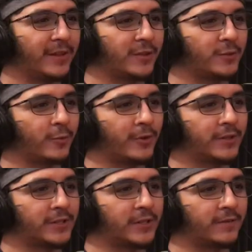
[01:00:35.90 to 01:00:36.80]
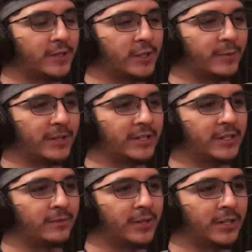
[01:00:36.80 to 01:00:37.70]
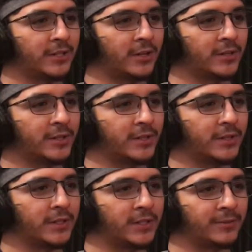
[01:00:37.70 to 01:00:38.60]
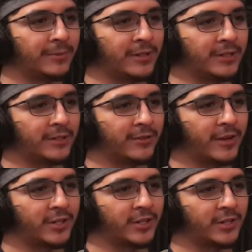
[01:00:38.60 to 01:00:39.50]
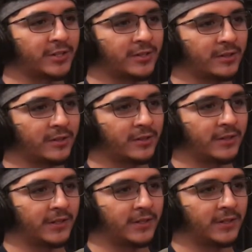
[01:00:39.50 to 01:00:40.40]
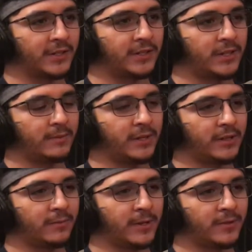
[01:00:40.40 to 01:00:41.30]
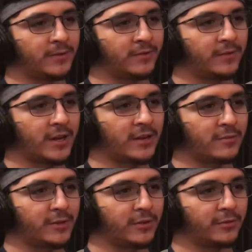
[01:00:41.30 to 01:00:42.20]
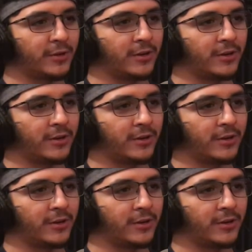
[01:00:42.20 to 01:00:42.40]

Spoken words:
like there's worse stuff to spend $10 million on than 10 million scratchers. 10 million pounds of cow manure.